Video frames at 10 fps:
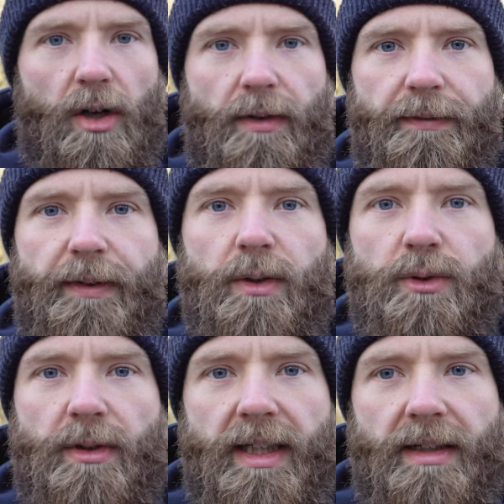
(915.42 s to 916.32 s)

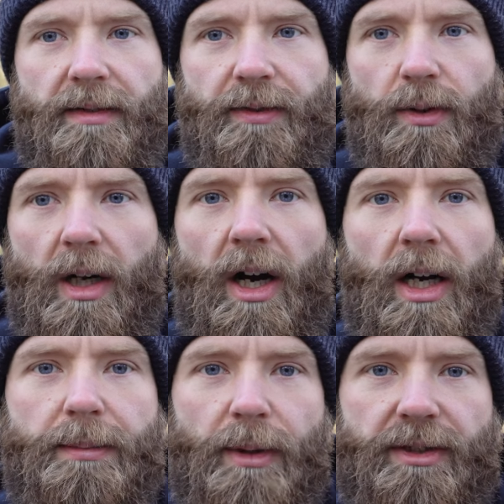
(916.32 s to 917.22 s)
filtering it through a
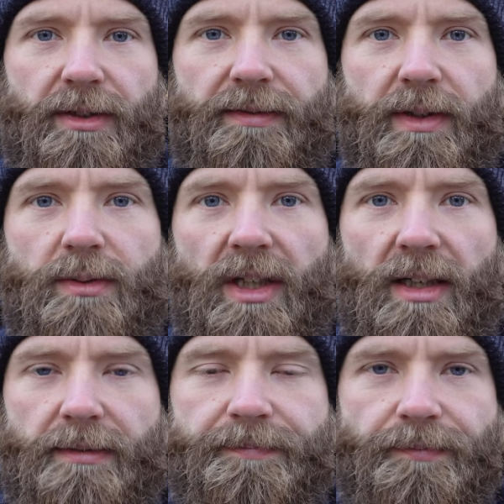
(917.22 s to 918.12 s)
high pressure filter